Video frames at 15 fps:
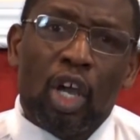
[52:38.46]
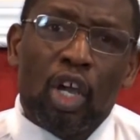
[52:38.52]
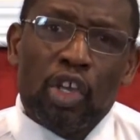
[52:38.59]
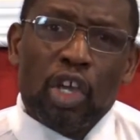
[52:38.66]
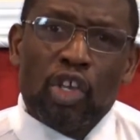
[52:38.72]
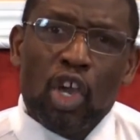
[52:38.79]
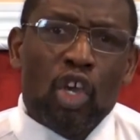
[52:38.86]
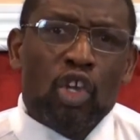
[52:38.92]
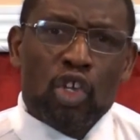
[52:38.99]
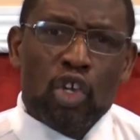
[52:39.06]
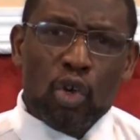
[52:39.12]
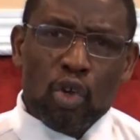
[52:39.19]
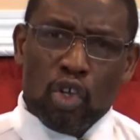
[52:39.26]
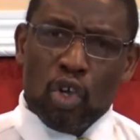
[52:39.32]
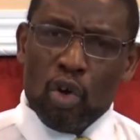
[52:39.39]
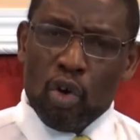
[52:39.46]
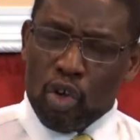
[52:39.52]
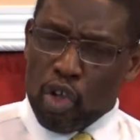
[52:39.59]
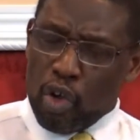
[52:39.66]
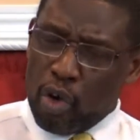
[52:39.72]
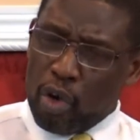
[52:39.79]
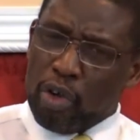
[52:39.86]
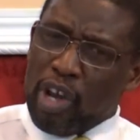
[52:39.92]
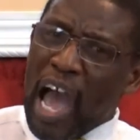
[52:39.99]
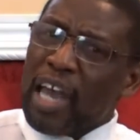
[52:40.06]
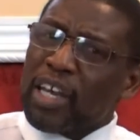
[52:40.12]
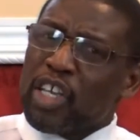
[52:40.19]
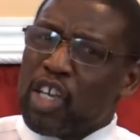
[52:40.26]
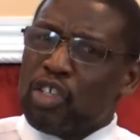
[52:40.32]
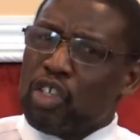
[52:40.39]
You, you, you, you're
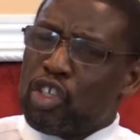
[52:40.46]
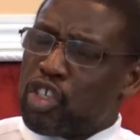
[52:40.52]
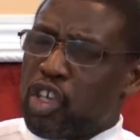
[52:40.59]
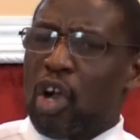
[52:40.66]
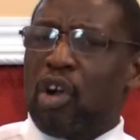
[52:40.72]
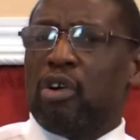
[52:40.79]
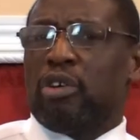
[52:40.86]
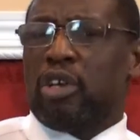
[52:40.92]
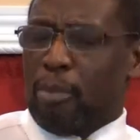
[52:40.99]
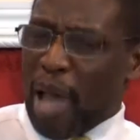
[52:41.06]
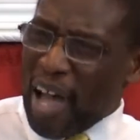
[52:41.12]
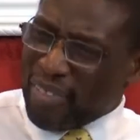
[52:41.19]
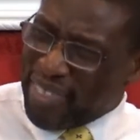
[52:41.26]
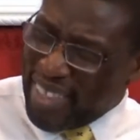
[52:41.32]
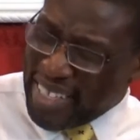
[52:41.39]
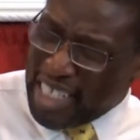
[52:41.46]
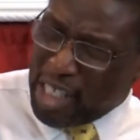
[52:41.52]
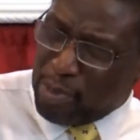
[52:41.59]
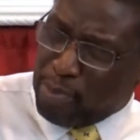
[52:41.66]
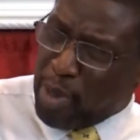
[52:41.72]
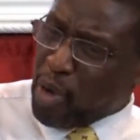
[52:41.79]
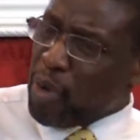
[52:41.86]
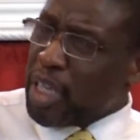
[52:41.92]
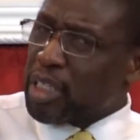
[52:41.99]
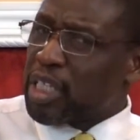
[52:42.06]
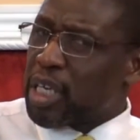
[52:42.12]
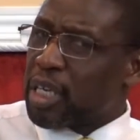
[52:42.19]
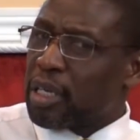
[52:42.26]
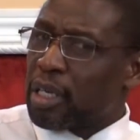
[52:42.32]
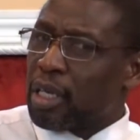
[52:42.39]
not concerned about the
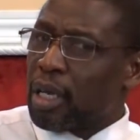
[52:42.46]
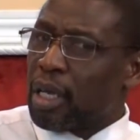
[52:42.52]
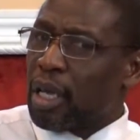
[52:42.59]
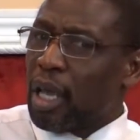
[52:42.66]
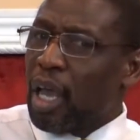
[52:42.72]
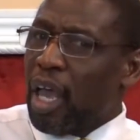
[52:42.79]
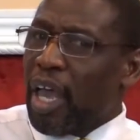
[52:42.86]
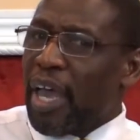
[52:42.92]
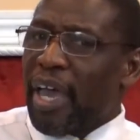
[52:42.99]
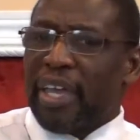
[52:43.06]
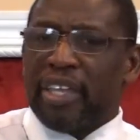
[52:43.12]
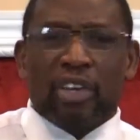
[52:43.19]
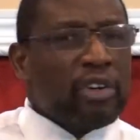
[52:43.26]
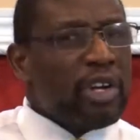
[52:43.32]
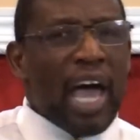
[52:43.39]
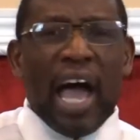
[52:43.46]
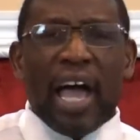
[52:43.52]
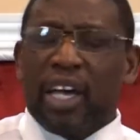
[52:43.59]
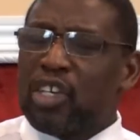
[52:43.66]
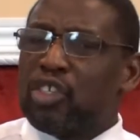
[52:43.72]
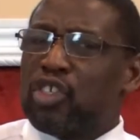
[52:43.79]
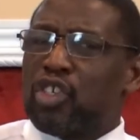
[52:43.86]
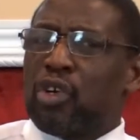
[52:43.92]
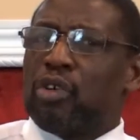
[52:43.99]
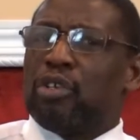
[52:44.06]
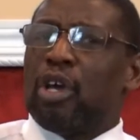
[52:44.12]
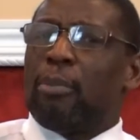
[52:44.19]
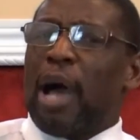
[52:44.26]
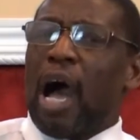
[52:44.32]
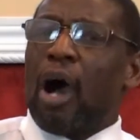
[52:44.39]
spirit and you're not
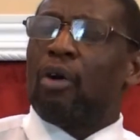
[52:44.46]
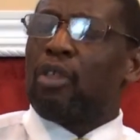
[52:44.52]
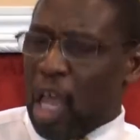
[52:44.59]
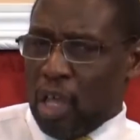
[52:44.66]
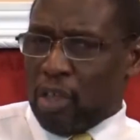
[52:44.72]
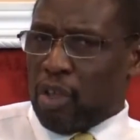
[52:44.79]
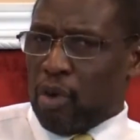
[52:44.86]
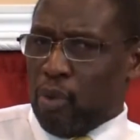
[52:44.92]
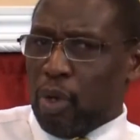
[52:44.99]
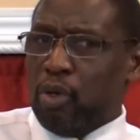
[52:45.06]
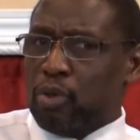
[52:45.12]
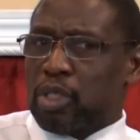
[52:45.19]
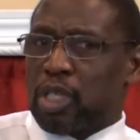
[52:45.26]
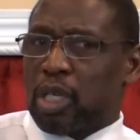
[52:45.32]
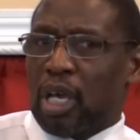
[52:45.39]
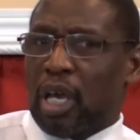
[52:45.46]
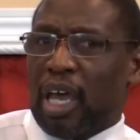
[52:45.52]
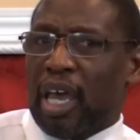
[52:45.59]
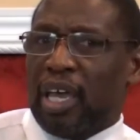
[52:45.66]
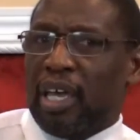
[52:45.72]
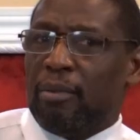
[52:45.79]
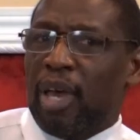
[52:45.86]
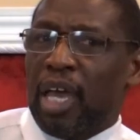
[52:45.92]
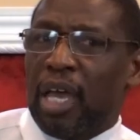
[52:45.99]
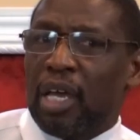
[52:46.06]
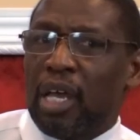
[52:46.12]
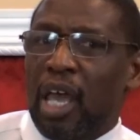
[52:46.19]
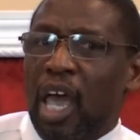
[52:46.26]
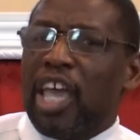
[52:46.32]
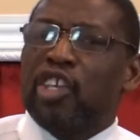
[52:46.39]
concerned about the root.
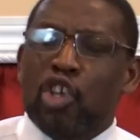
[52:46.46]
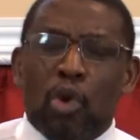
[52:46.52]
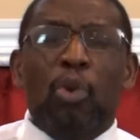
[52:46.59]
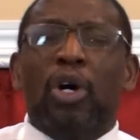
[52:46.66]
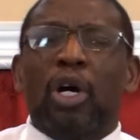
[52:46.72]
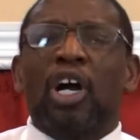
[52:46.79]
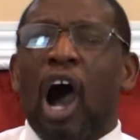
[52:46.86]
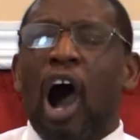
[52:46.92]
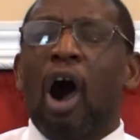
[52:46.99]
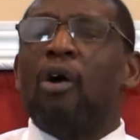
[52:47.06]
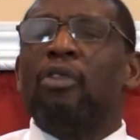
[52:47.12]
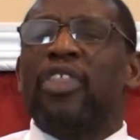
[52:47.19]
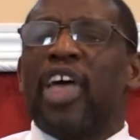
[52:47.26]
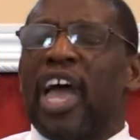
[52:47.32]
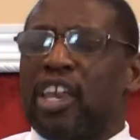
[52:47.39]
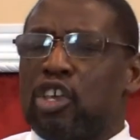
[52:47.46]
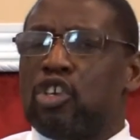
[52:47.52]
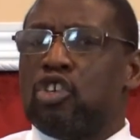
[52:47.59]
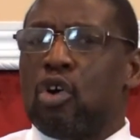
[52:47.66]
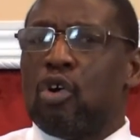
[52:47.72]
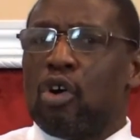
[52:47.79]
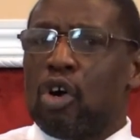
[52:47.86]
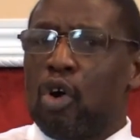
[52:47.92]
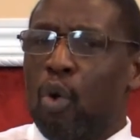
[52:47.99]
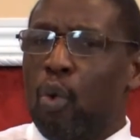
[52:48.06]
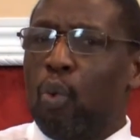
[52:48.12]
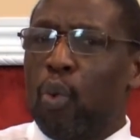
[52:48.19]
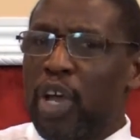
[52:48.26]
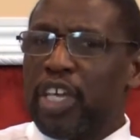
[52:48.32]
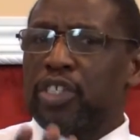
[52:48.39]
Amen. And you will call that your
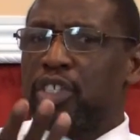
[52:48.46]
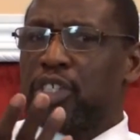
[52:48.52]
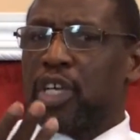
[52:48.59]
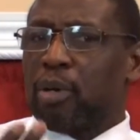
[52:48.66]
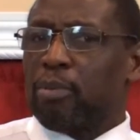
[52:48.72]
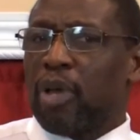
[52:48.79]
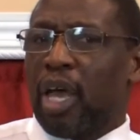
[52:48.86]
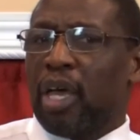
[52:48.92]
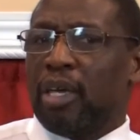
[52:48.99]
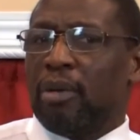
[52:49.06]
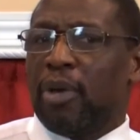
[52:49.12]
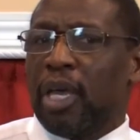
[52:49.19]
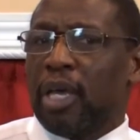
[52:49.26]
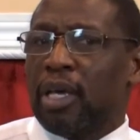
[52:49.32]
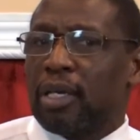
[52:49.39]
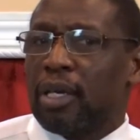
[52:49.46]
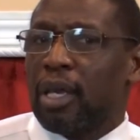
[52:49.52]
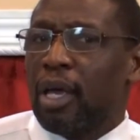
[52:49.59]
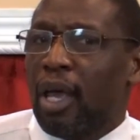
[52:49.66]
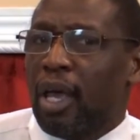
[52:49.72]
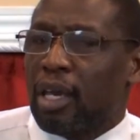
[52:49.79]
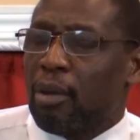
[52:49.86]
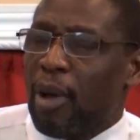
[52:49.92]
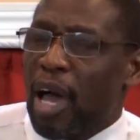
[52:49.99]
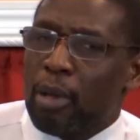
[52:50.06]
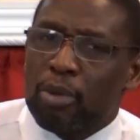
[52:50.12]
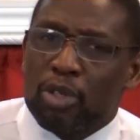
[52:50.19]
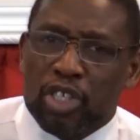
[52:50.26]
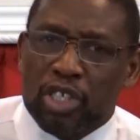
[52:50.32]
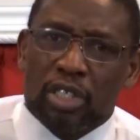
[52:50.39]
wisdom. Amen. Mm-hmm. And the
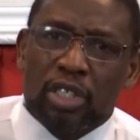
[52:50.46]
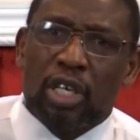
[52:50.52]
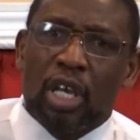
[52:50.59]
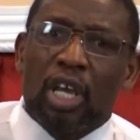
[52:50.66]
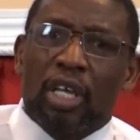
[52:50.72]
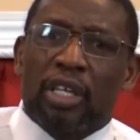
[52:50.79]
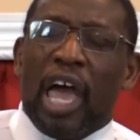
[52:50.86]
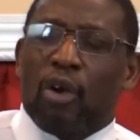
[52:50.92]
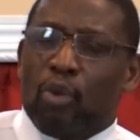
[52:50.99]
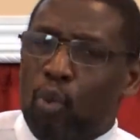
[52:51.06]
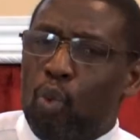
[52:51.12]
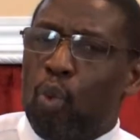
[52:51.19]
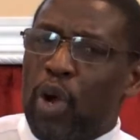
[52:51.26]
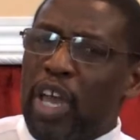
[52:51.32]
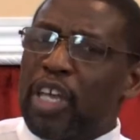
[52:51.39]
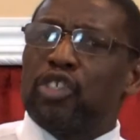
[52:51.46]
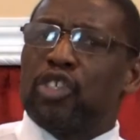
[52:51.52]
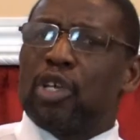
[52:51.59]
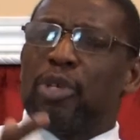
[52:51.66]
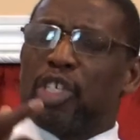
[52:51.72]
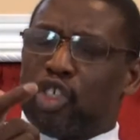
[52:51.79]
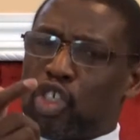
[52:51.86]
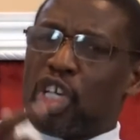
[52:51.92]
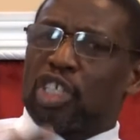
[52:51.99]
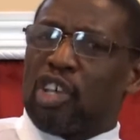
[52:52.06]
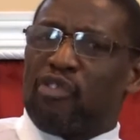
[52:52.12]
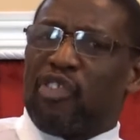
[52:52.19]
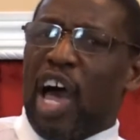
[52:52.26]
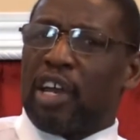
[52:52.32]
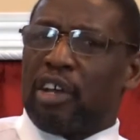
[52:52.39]
Bible says that wisdom is
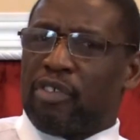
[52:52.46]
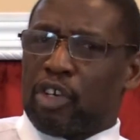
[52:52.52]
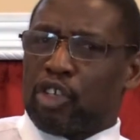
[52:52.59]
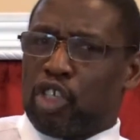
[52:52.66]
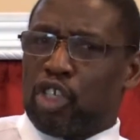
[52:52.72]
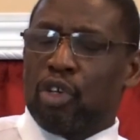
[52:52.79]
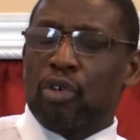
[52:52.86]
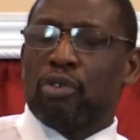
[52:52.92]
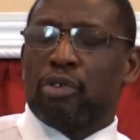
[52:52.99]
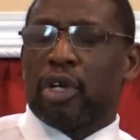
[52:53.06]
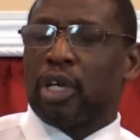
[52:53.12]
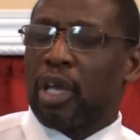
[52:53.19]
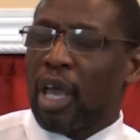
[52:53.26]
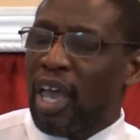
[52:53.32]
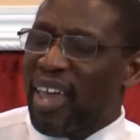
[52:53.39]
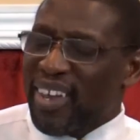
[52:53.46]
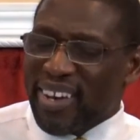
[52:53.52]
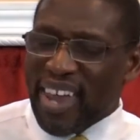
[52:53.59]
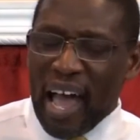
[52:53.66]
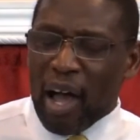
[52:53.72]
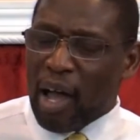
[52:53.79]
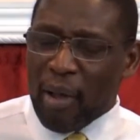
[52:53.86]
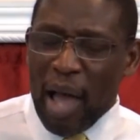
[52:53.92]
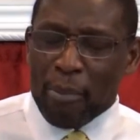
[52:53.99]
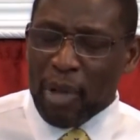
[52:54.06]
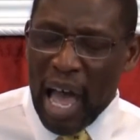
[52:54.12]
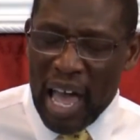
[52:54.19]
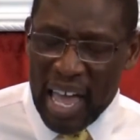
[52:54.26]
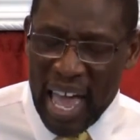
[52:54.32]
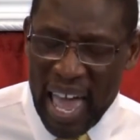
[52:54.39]
justified of her children. Now, I'm,
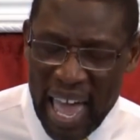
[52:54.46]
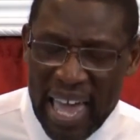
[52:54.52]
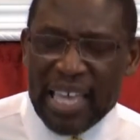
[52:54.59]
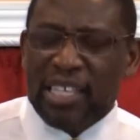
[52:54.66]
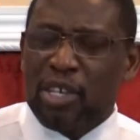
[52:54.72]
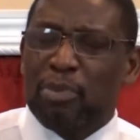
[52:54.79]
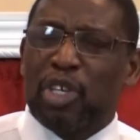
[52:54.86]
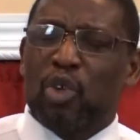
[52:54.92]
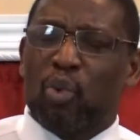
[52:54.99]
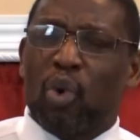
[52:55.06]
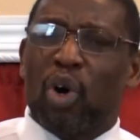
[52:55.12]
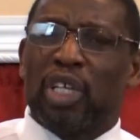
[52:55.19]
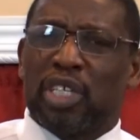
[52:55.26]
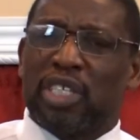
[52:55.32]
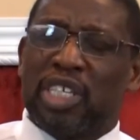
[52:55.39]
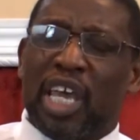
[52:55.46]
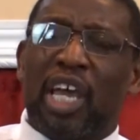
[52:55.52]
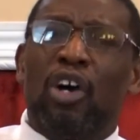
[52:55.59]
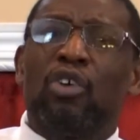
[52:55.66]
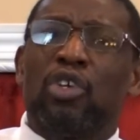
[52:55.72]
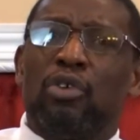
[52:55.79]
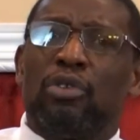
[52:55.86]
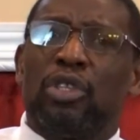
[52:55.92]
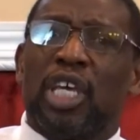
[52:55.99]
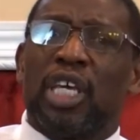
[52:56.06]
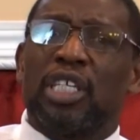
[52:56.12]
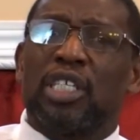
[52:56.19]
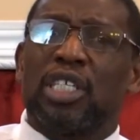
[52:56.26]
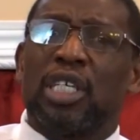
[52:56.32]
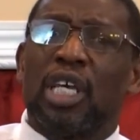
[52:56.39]
I hate to be the one to tell you
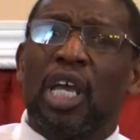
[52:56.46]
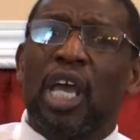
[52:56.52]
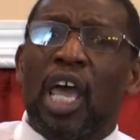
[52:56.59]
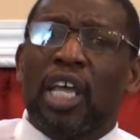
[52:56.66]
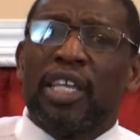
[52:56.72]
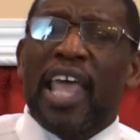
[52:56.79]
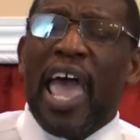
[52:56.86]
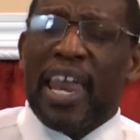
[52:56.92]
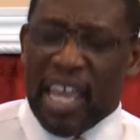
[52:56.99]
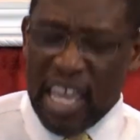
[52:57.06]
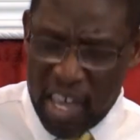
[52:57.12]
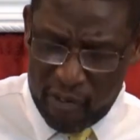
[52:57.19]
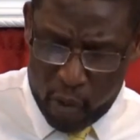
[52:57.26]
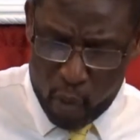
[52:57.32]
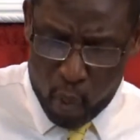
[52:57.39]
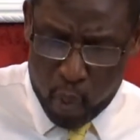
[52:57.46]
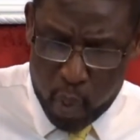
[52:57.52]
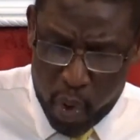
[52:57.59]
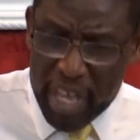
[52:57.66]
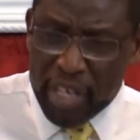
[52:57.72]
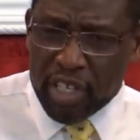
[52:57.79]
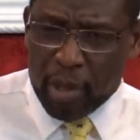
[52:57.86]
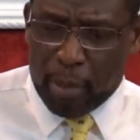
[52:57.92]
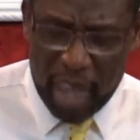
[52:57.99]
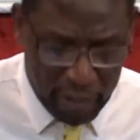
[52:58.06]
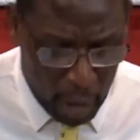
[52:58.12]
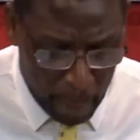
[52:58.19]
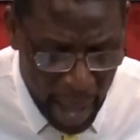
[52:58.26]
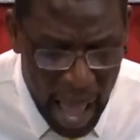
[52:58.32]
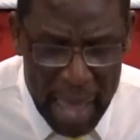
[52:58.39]
this. That if wisdom, if
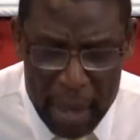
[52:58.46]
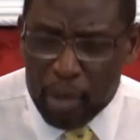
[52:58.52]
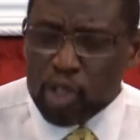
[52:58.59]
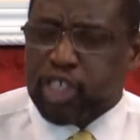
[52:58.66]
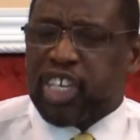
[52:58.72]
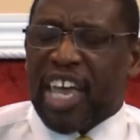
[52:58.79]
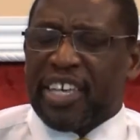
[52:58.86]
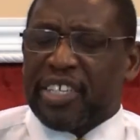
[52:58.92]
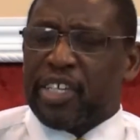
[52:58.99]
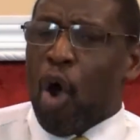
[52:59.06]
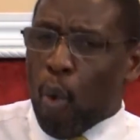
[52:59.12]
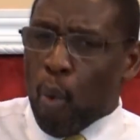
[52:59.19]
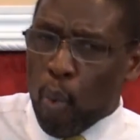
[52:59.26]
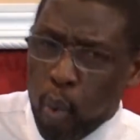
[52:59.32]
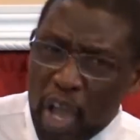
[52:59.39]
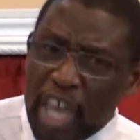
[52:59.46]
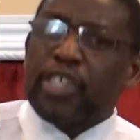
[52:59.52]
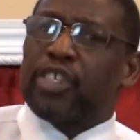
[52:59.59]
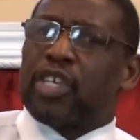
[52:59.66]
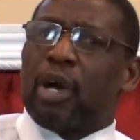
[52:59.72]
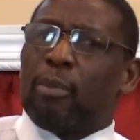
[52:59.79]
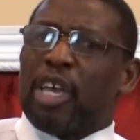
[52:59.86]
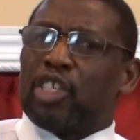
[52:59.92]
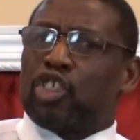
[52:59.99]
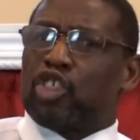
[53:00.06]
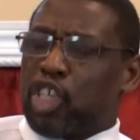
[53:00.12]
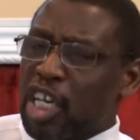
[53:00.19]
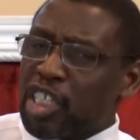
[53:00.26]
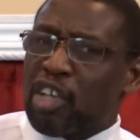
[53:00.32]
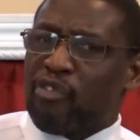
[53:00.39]
the Bible says wisdom is
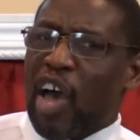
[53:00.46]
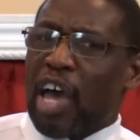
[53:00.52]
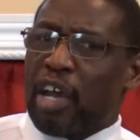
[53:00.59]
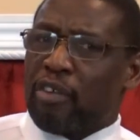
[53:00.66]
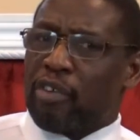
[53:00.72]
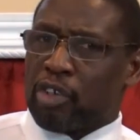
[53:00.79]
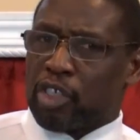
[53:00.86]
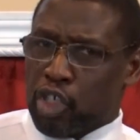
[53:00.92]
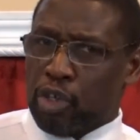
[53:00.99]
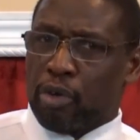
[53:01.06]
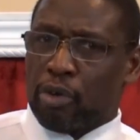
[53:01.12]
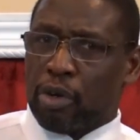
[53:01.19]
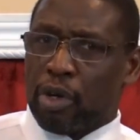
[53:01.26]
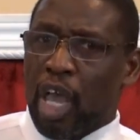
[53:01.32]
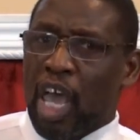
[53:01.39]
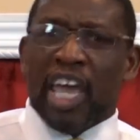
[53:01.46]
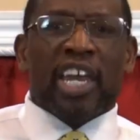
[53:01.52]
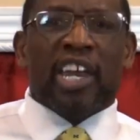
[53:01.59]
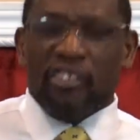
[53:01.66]
justified of her children, and